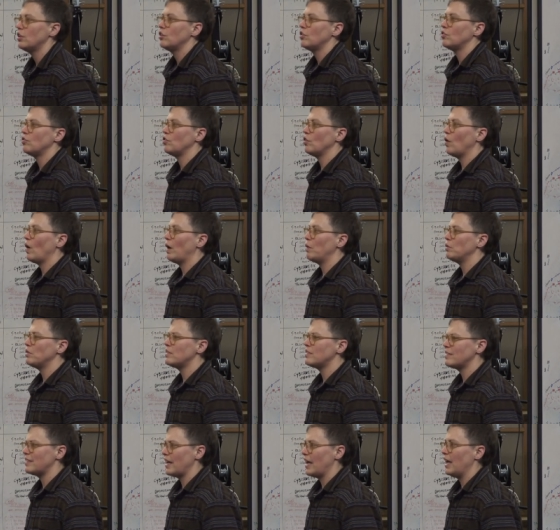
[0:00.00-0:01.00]
So I
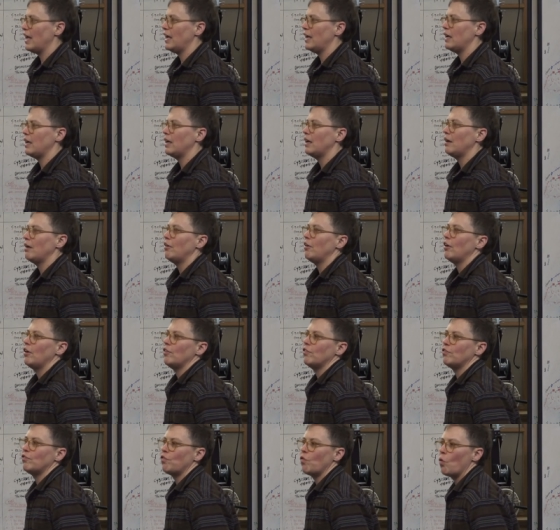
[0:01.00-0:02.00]
would say
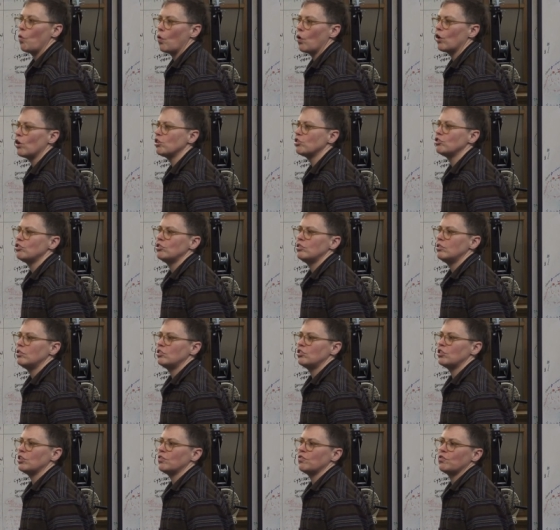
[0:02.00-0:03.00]
4
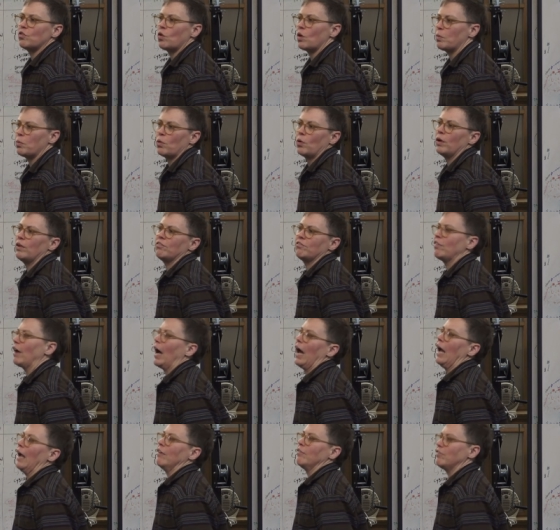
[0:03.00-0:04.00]
to
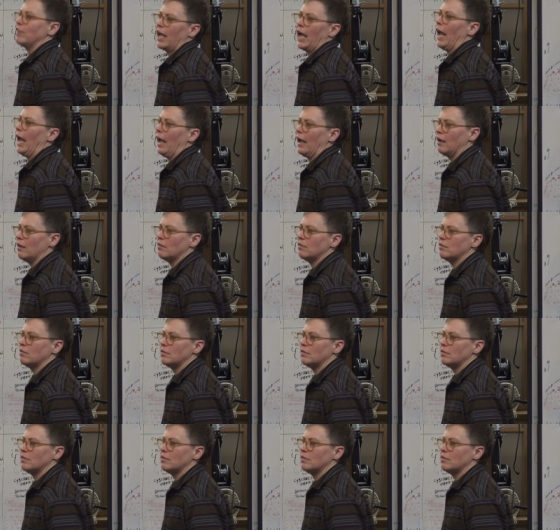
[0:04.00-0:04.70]
4.5K.